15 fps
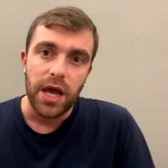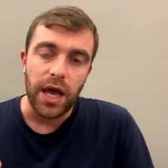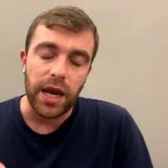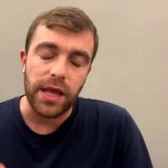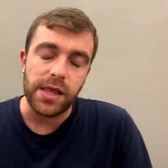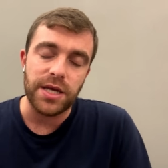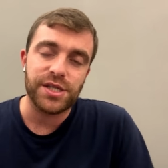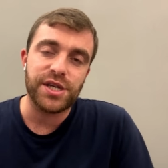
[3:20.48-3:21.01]
and
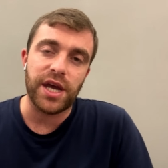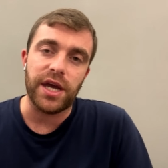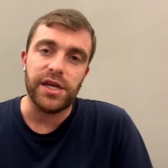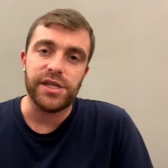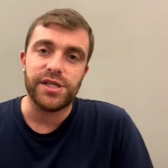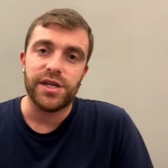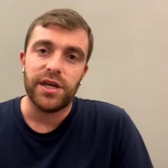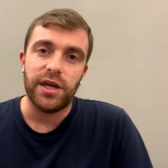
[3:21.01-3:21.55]
in this
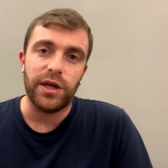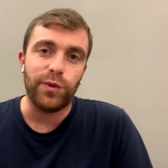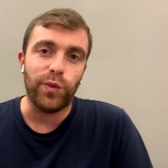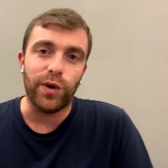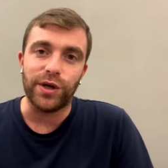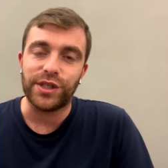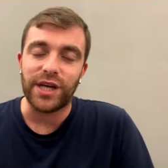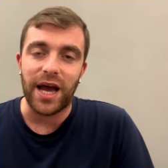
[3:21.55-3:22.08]
case it
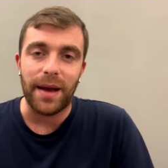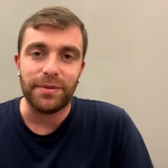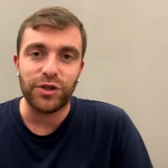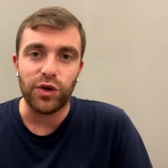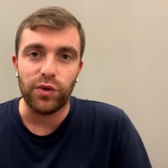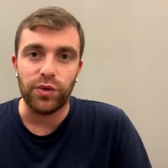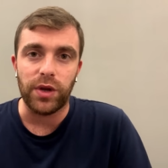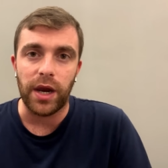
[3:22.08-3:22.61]
was
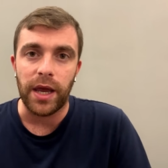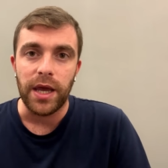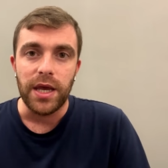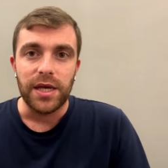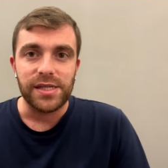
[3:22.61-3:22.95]
absolutely